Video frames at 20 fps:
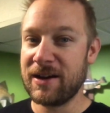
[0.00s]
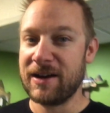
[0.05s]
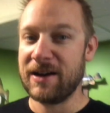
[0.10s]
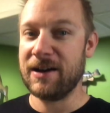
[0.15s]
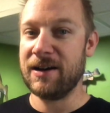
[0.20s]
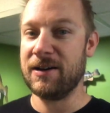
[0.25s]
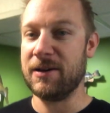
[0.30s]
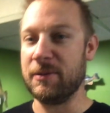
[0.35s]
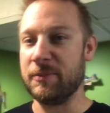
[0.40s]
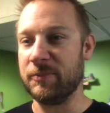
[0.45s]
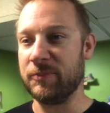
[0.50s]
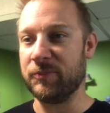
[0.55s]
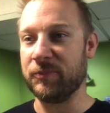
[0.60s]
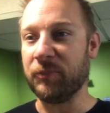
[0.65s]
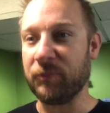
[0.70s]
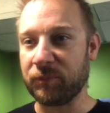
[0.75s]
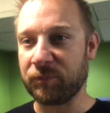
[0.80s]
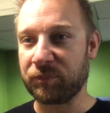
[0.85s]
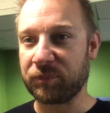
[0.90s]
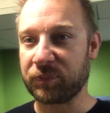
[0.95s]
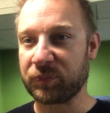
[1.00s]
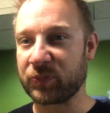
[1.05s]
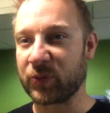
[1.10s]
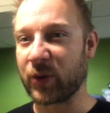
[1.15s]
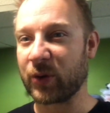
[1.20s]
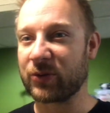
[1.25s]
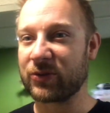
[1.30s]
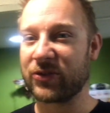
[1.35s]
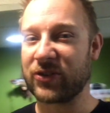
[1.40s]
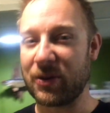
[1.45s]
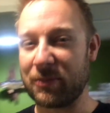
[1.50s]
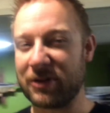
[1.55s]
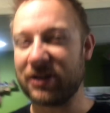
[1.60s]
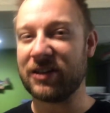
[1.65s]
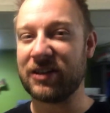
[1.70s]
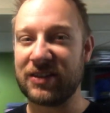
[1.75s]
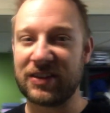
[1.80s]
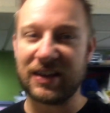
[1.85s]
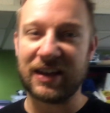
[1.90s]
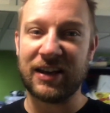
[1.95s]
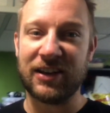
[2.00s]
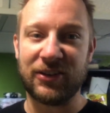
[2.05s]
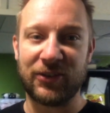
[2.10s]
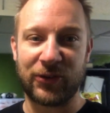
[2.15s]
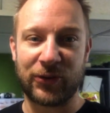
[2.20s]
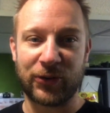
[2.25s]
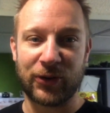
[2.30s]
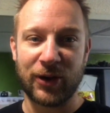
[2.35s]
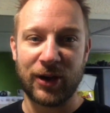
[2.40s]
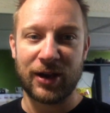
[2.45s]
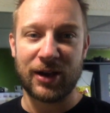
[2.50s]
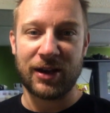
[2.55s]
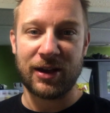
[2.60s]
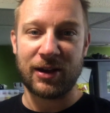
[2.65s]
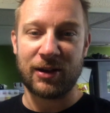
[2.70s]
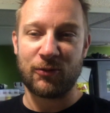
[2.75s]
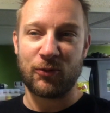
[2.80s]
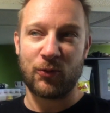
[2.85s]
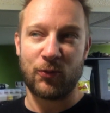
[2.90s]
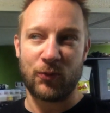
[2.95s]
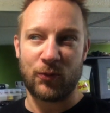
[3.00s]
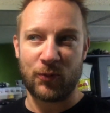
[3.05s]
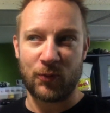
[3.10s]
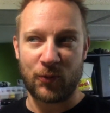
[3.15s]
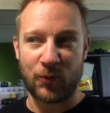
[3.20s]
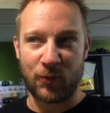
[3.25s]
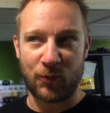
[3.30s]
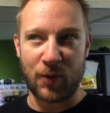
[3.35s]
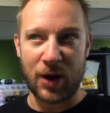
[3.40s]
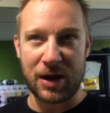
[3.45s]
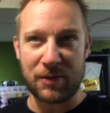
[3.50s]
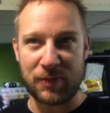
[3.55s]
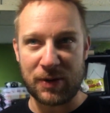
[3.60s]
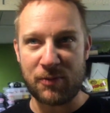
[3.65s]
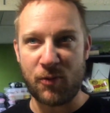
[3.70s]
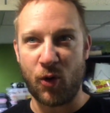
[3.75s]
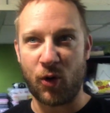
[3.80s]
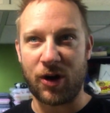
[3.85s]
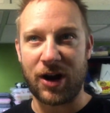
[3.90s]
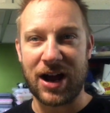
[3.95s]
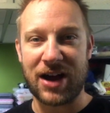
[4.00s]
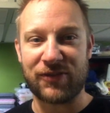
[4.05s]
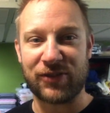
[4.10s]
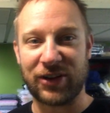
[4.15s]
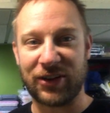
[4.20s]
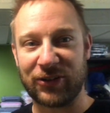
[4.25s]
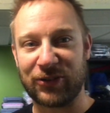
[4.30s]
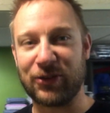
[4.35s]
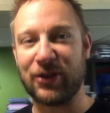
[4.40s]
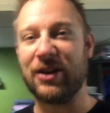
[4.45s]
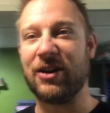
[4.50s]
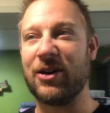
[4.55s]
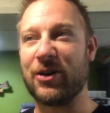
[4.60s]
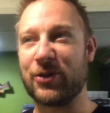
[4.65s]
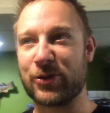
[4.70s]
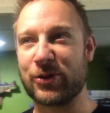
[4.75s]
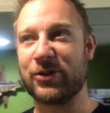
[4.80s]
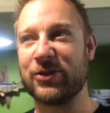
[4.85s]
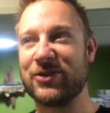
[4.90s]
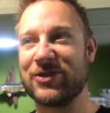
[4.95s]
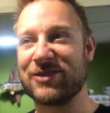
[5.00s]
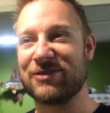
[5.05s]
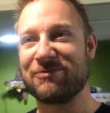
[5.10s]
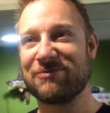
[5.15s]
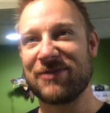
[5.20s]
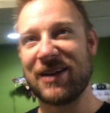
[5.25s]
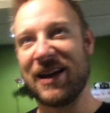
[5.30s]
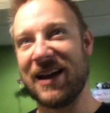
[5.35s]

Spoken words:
Some of the things might be more obvious than others.